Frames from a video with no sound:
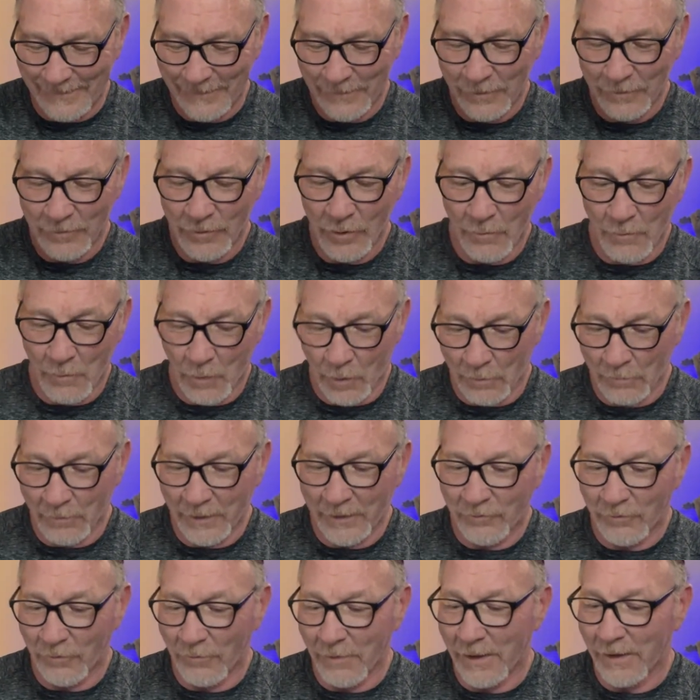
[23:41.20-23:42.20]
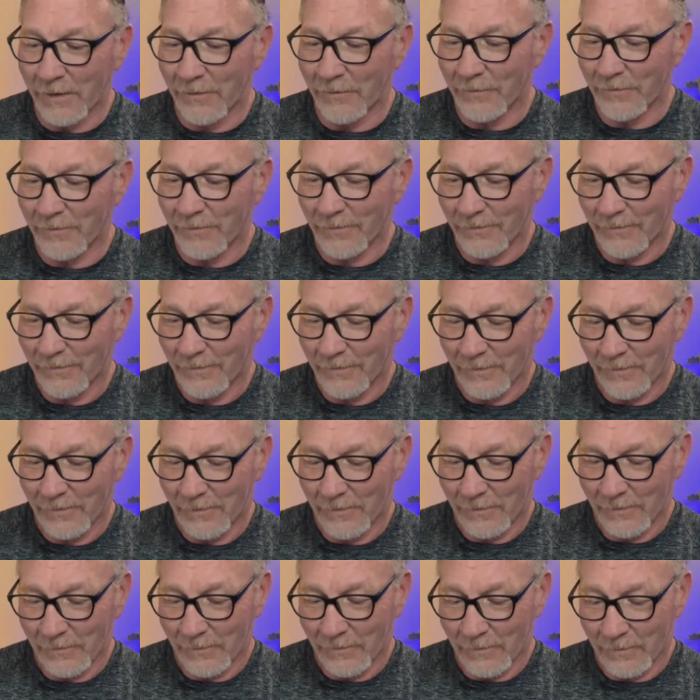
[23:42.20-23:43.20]
No more reach arounds.
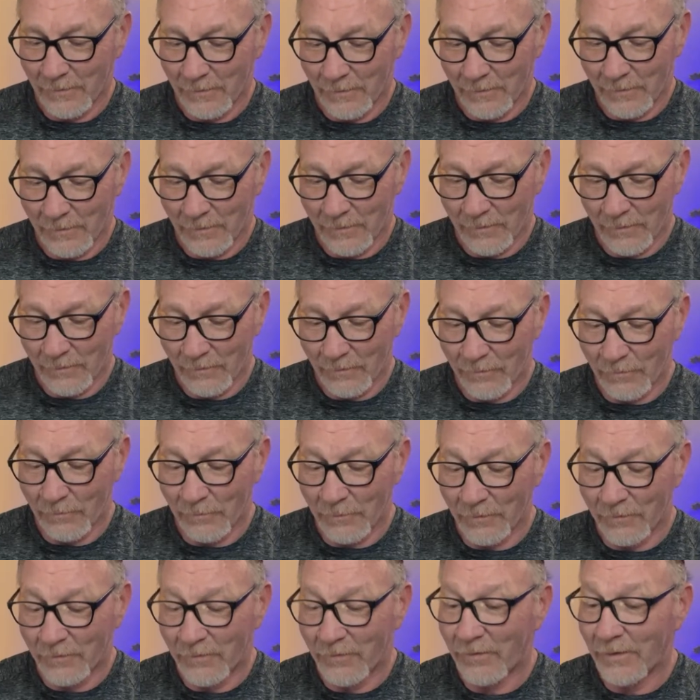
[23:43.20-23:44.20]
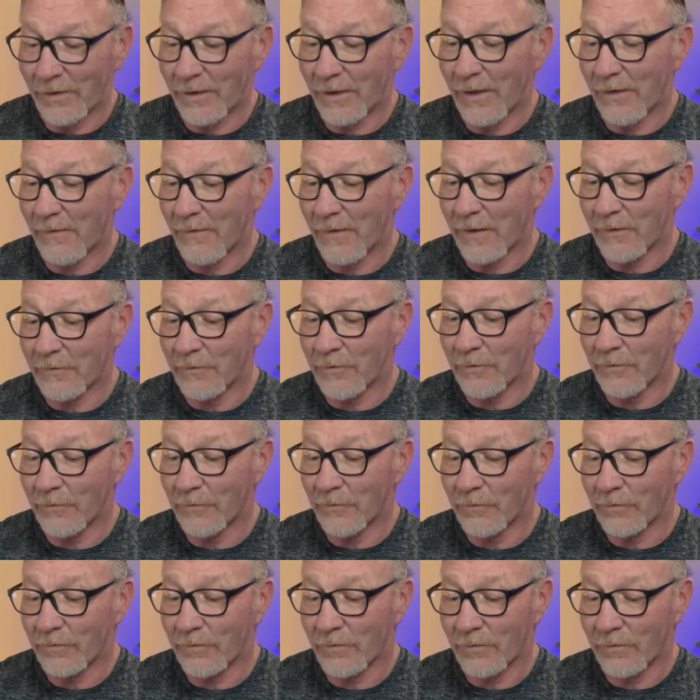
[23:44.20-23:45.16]
So we'll see how that goes.